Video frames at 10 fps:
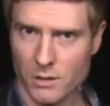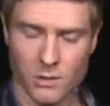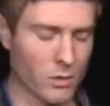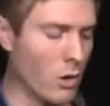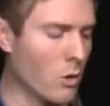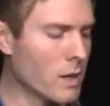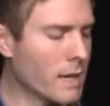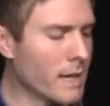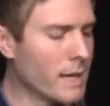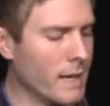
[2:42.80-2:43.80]
So
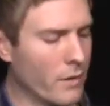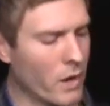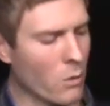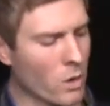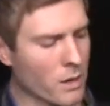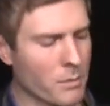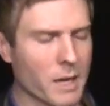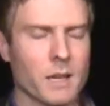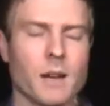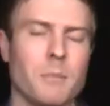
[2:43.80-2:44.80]
if I want to
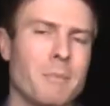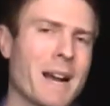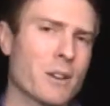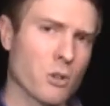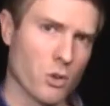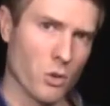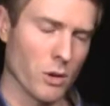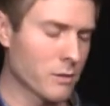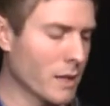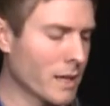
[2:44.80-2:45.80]
make it a minor
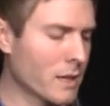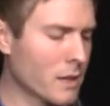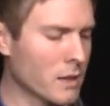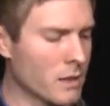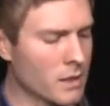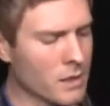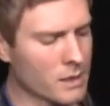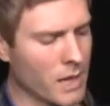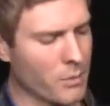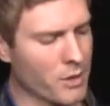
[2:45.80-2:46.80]
chord, like in the
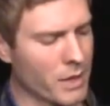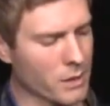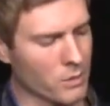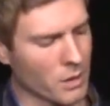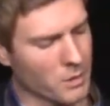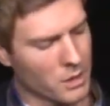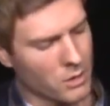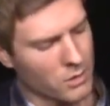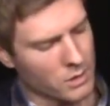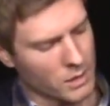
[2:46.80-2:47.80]
example, the next one I'm going to
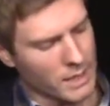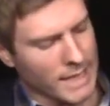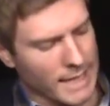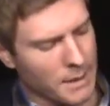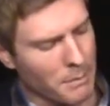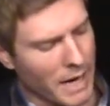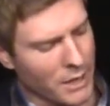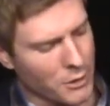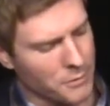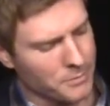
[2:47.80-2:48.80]
use is E
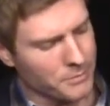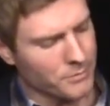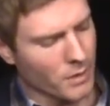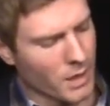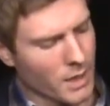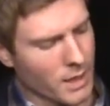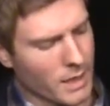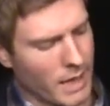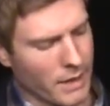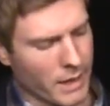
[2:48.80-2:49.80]
minor,
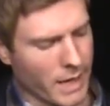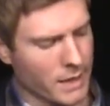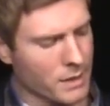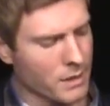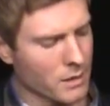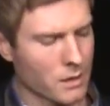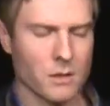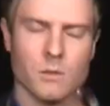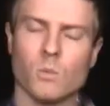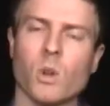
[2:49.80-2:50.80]
and that
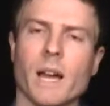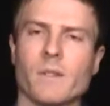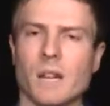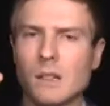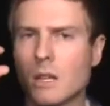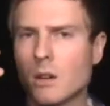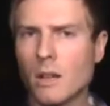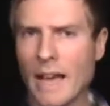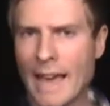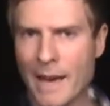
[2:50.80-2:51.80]
will have a
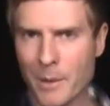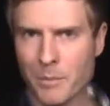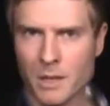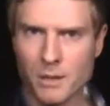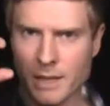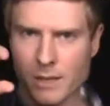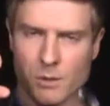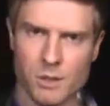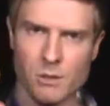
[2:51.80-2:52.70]
little m next to it.